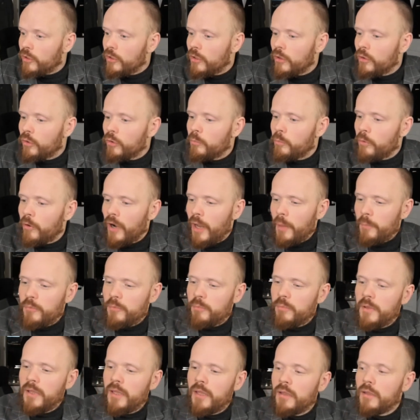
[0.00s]
could perhaps
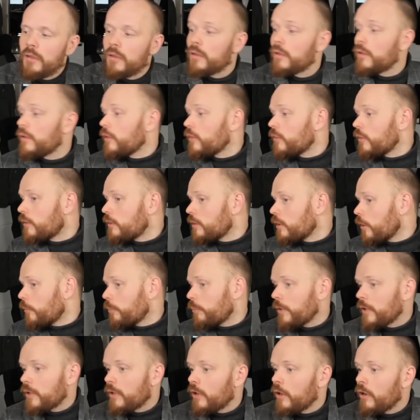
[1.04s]
be the
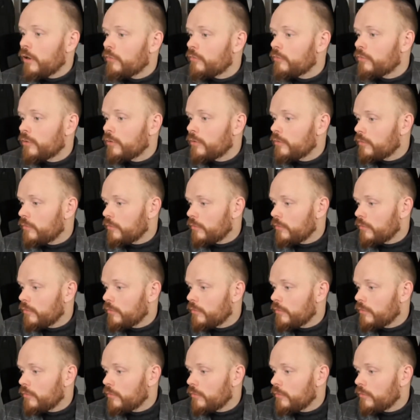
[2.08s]
topic of